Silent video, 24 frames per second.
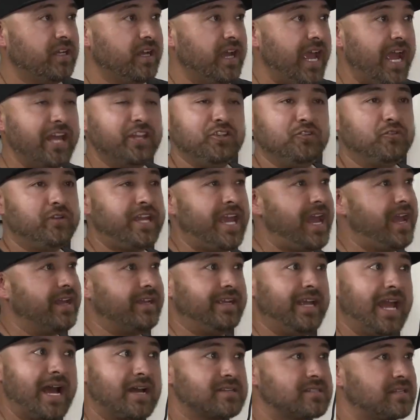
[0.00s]
And you can't
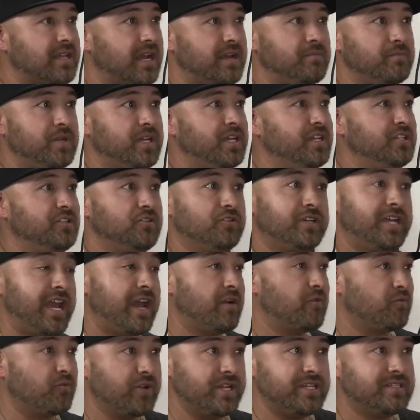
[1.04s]
gaslight me and you can't
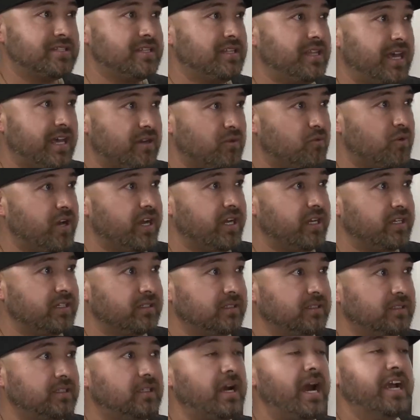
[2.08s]
reason that away.
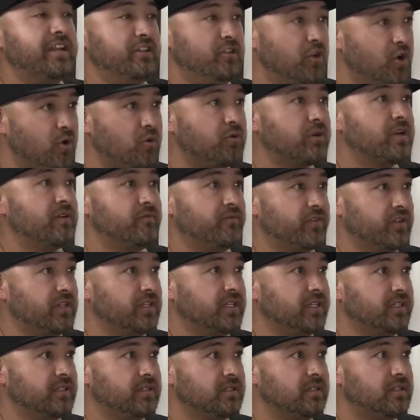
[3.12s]
Mm-hmm. I know what I'm
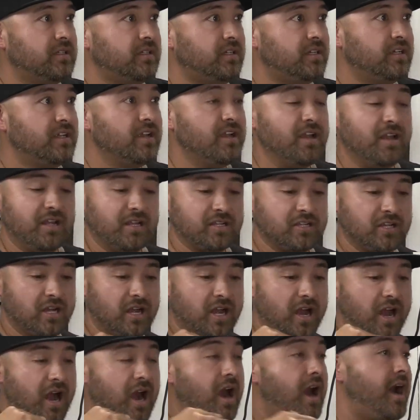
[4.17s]
feeling. Mm-hmm.
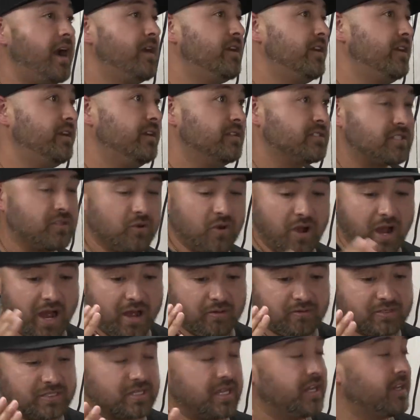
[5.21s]
I so I
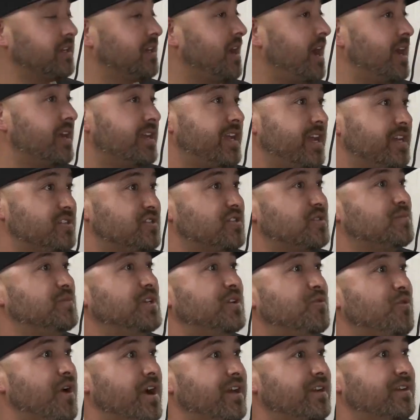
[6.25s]
was like, I can't just be
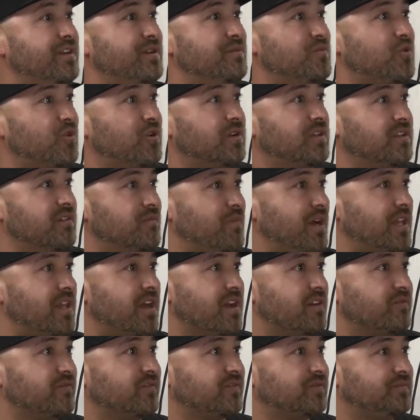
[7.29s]
quiet anymore and live my
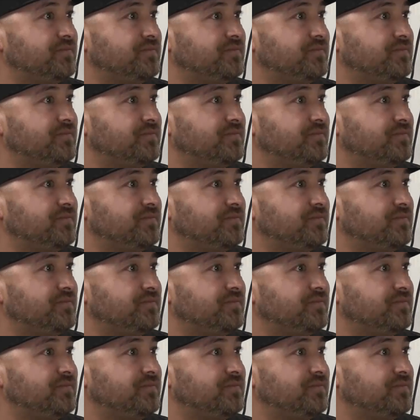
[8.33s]
life.